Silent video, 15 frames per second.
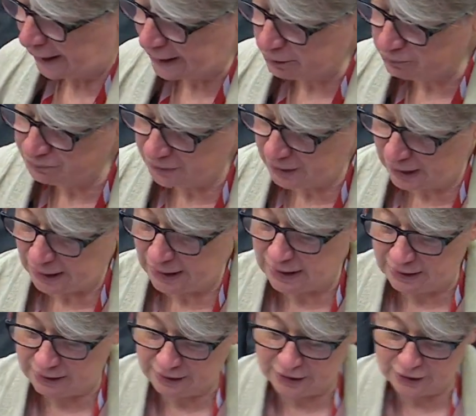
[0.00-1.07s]

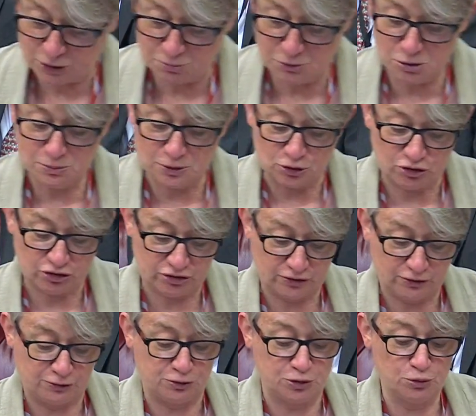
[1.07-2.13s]
At the
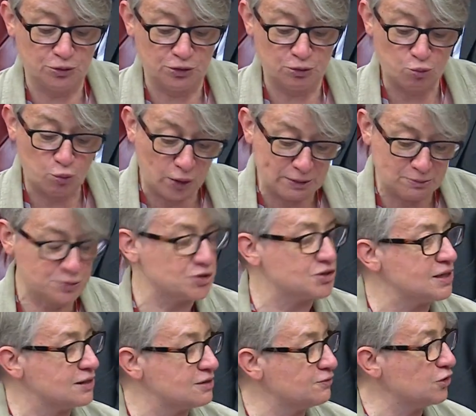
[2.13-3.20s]
moment, fewer than
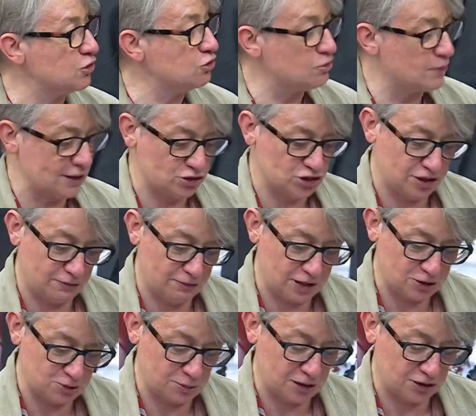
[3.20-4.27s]
1% of the new
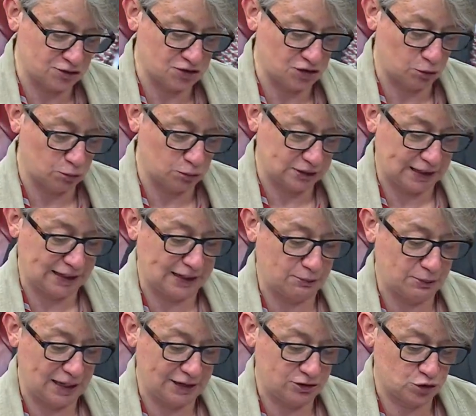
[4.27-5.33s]
HGVs being sold
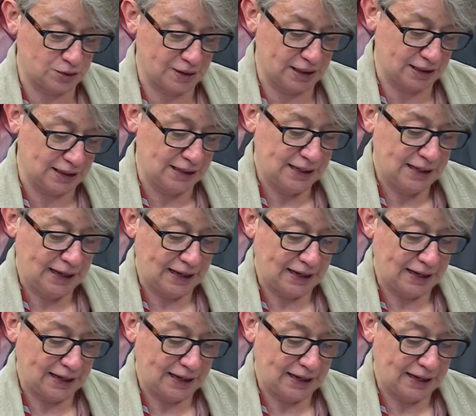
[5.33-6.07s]
are electric.